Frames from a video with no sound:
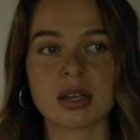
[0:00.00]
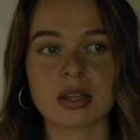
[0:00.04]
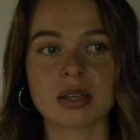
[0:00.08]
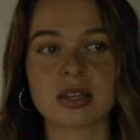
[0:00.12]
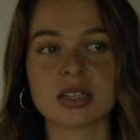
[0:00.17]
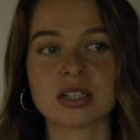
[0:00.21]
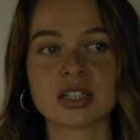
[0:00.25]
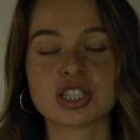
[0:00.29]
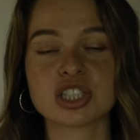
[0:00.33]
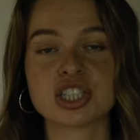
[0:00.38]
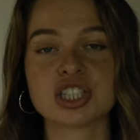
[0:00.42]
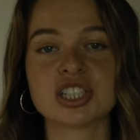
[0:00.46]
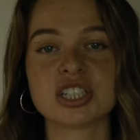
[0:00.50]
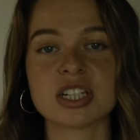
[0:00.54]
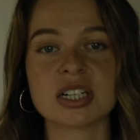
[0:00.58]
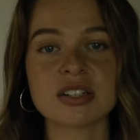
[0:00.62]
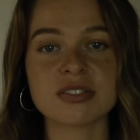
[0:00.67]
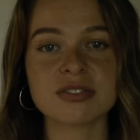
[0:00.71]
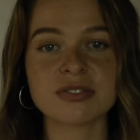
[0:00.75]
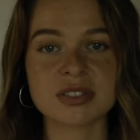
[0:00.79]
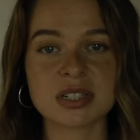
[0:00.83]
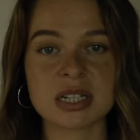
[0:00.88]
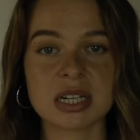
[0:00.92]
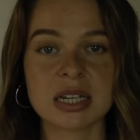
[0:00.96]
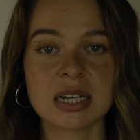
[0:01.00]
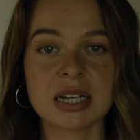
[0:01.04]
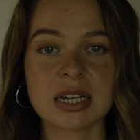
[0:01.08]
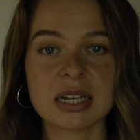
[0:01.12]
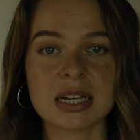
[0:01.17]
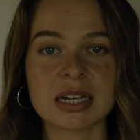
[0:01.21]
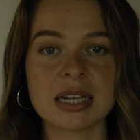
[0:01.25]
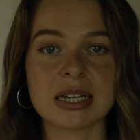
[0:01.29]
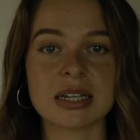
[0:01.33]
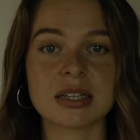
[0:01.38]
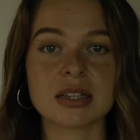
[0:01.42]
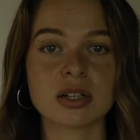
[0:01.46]
the shift
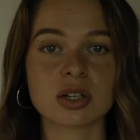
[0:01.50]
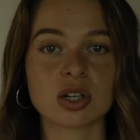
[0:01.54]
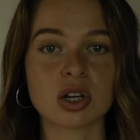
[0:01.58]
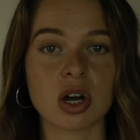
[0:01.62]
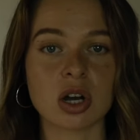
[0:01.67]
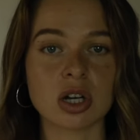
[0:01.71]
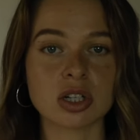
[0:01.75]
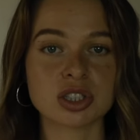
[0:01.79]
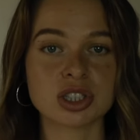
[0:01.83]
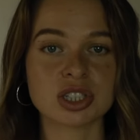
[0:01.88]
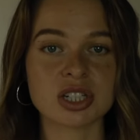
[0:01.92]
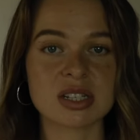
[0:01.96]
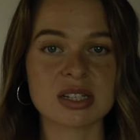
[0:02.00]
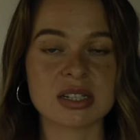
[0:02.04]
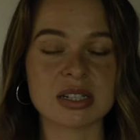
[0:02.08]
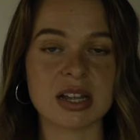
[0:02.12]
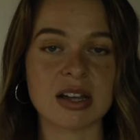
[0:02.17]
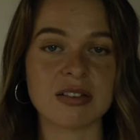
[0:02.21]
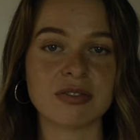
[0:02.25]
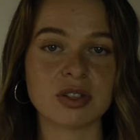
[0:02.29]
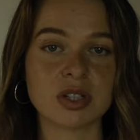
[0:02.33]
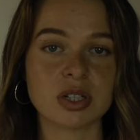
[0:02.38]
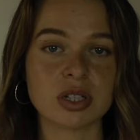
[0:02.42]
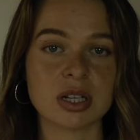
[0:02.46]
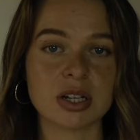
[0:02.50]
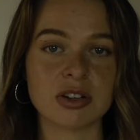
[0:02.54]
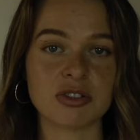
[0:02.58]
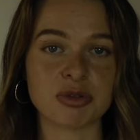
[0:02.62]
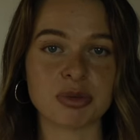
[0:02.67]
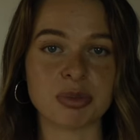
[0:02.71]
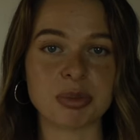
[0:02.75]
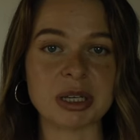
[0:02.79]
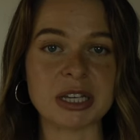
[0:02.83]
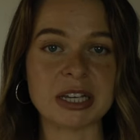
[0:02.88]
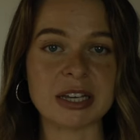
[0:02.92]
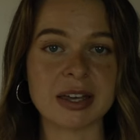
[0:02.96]
in the conscious level
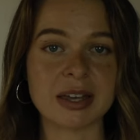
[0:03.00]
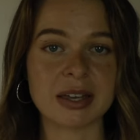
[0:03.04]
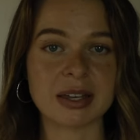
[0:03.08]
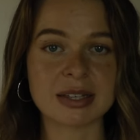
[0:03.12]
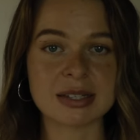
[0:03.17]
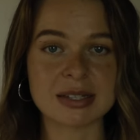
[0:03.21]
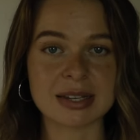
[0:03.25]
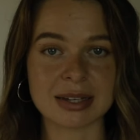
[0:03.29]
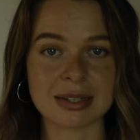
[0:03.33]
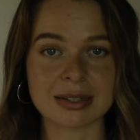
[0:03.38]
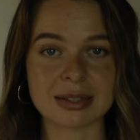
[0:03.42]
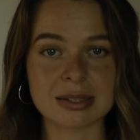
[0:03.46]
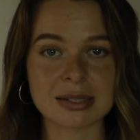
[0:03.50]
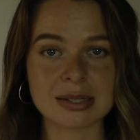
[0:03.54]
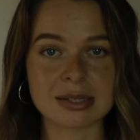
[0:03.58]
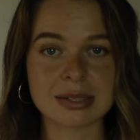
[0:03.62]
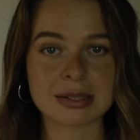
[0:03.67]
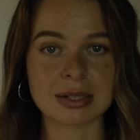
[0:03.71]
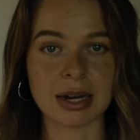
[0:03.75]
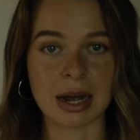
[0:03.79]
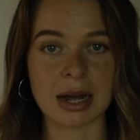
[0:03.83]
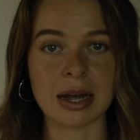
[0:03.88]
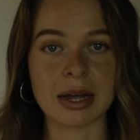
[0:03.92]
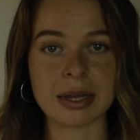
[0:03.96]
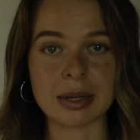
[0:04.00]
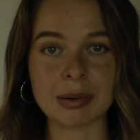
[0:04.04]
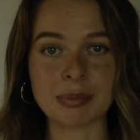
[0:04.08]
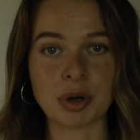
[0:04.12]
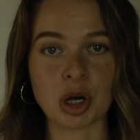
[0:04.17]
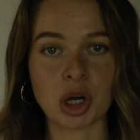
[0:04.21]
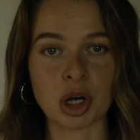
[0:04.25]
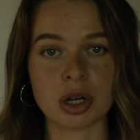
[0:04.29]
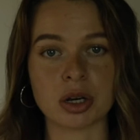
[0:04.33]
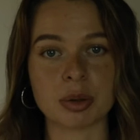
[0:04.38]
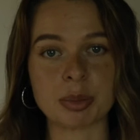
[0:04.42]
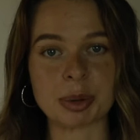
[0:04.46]
of beings at this time
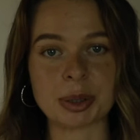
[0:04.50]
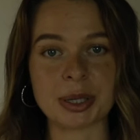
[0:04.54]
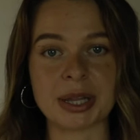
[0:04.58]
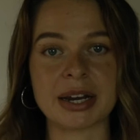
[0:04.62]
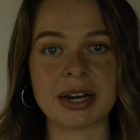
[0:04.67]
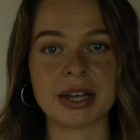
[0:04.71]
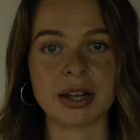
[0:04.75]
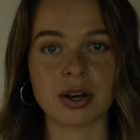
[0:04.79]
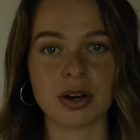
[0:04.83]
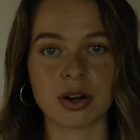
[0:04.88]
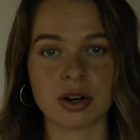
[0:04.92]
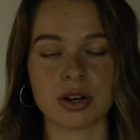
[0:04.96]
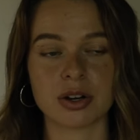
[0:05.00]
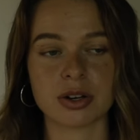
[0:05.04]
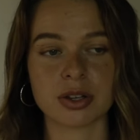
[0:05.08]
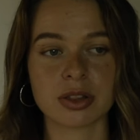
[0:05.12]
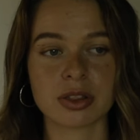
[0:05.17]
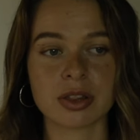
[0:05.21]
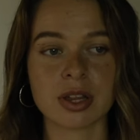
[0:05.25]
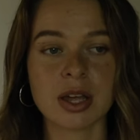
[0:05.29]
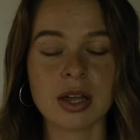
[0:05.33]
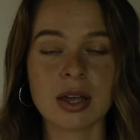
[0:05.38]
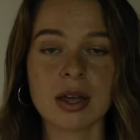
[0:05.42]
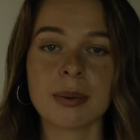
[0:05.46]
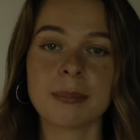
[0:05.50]
on planet Earth.